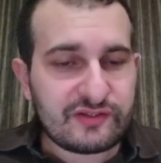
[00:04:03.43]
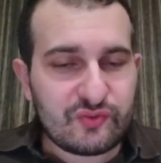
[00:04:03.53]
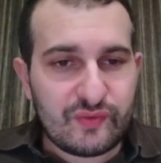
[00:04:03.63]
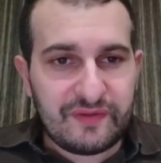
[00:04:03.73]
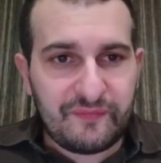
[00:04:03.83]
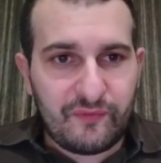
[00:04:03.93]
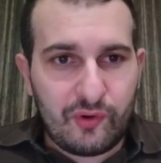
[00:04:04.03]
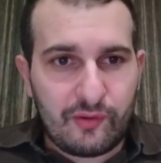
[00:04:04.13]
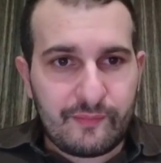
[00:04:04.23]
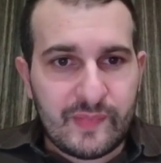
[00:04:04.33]
to e4.
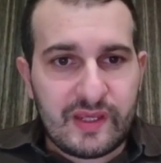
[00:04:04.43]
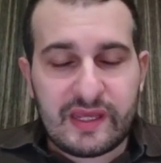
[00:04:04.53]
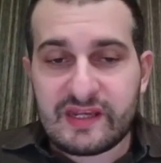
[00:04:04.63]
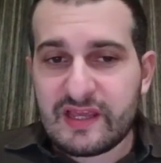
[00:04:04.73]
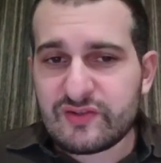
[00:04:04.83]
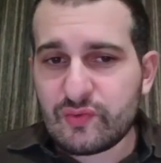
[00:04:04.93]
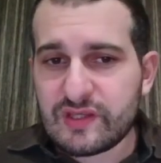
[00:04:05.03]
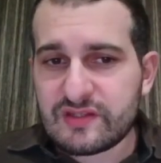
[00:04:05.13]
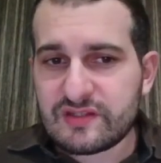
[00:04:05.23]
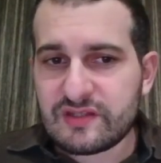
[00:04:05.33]
And as you can
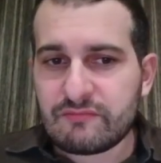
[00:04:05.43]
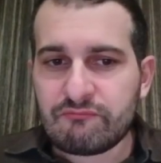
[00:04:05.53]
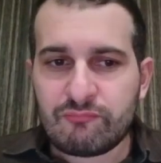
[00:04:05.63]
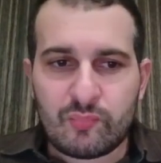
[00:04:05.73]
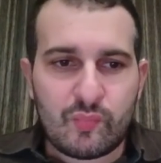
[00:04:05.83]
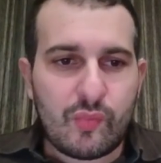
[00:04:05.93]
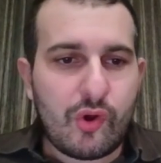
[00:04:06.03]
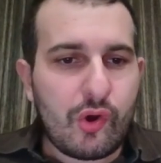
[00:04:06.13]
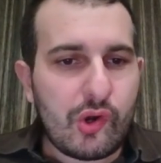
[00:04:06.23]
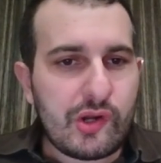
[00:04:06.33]
see,
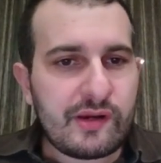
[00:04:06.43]
all